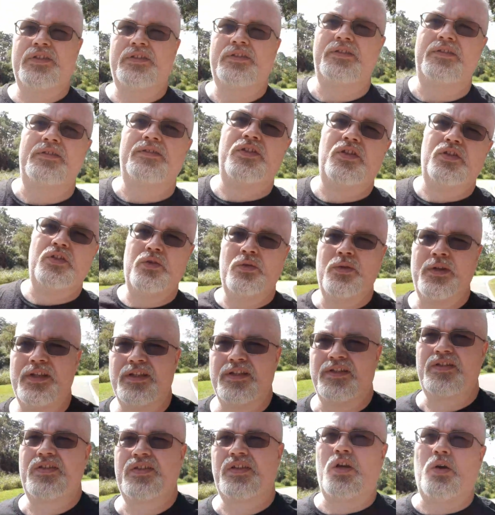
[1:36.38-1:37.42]
into
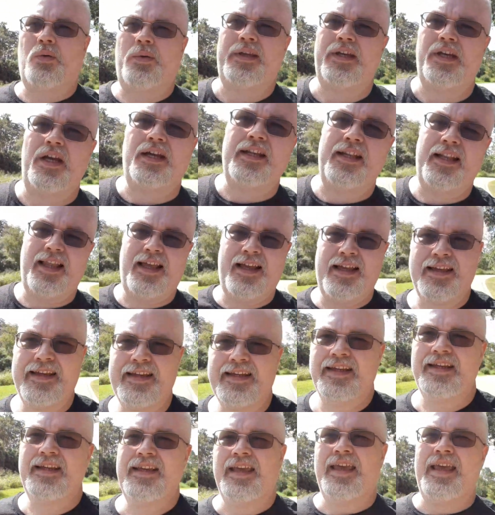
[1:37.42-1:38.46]
its going online.